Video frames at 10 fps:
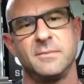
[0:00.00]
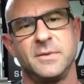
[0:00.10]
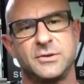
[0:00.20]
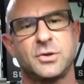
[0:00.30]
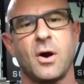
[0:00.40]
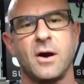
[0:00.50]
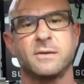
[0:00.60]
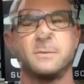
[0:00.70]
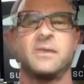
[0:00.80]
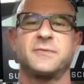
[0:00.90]
me
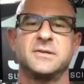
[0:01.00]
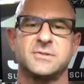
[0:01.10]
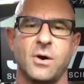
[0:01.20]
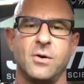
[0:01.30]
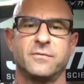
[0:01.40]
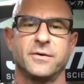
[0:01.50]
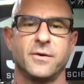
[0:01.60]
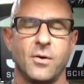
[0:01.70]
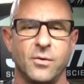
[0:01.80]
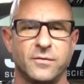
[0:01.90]
talk about this over
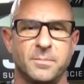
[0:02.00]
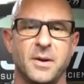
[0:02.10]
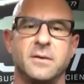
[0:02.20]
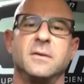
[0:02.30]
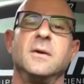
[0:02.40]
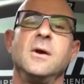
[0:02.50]
and over, but